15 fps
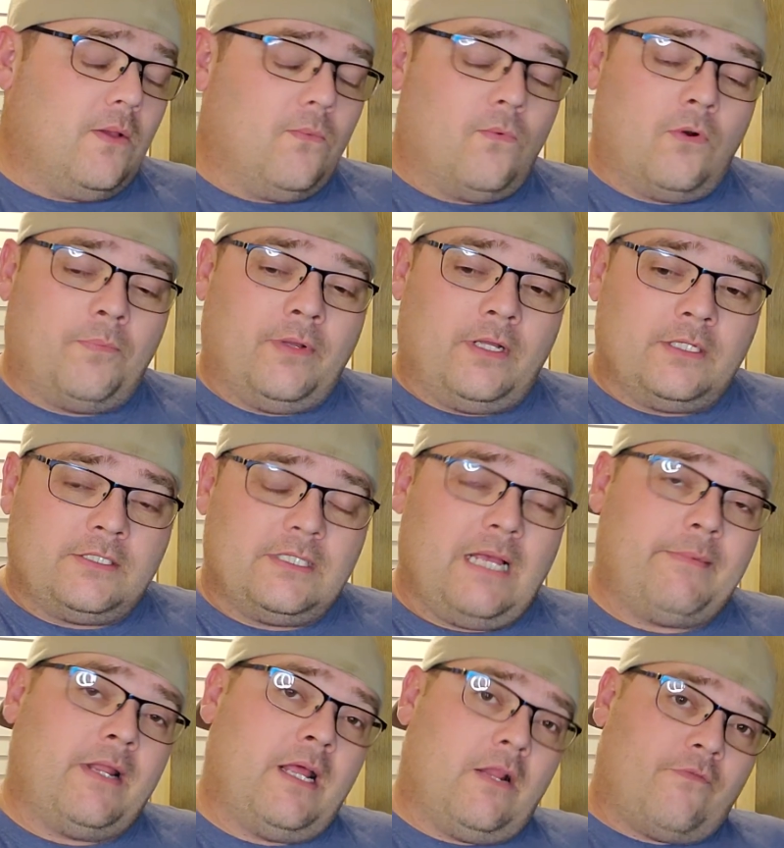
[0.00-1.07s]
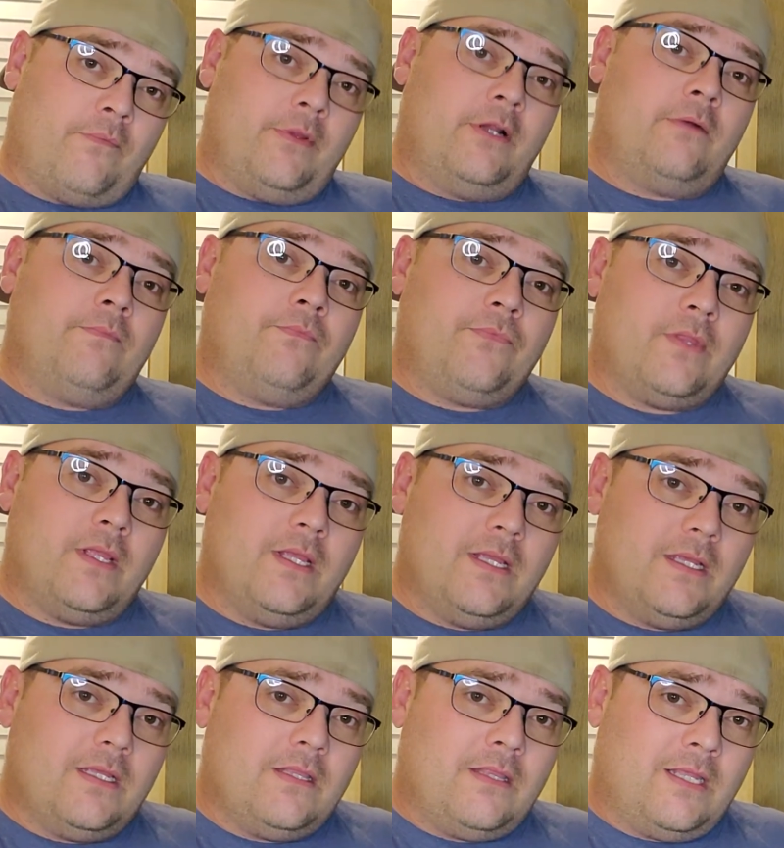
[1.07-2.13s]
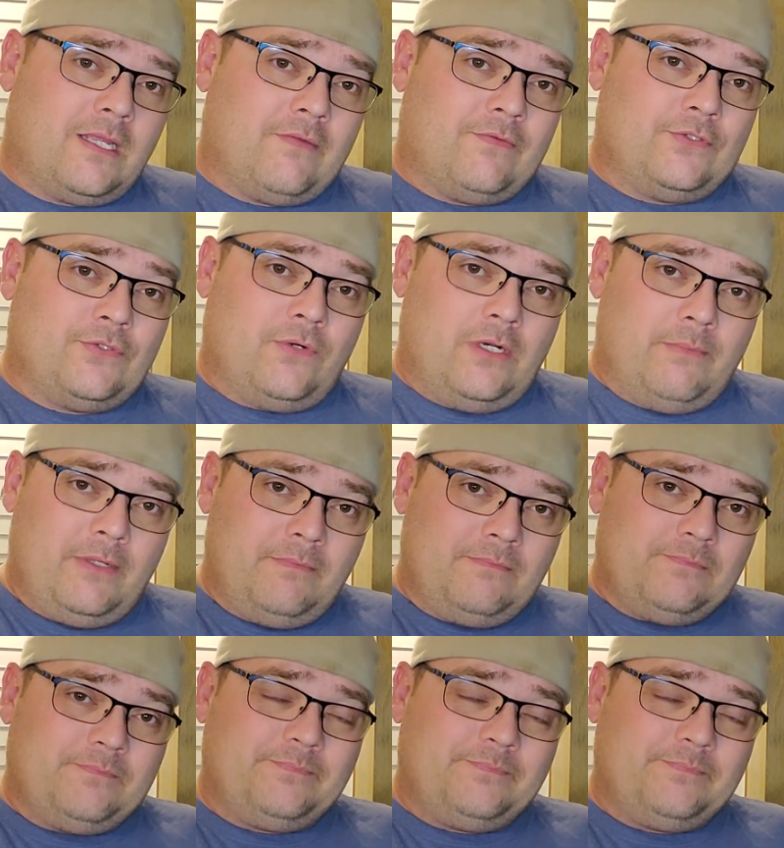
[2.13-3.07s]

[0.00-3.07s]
War Pugs, I'm going to head out from here. Thank you for joining me.